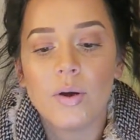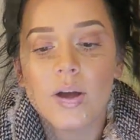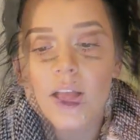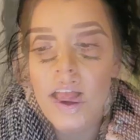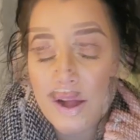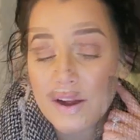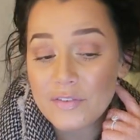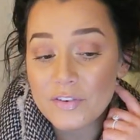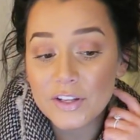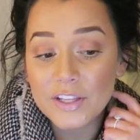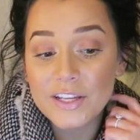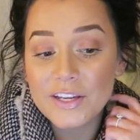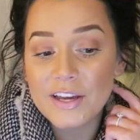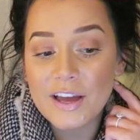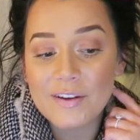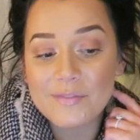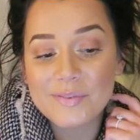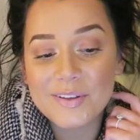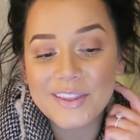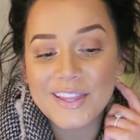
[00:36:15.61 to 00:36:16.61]
so I really
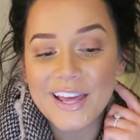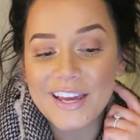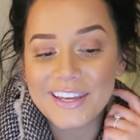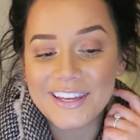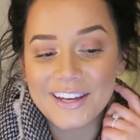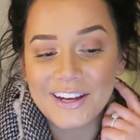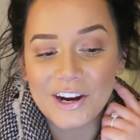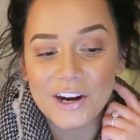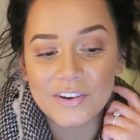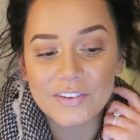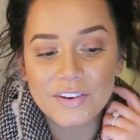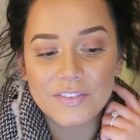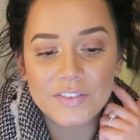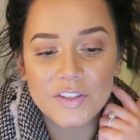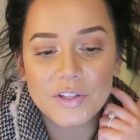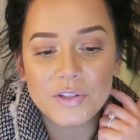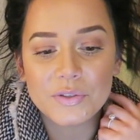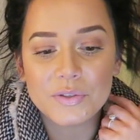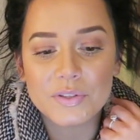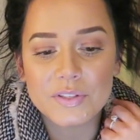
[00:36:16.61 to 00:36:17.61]
have been liking her
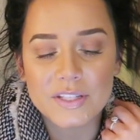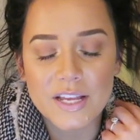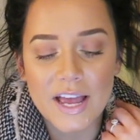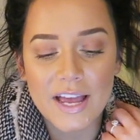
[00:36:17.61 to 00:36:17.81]
reviews,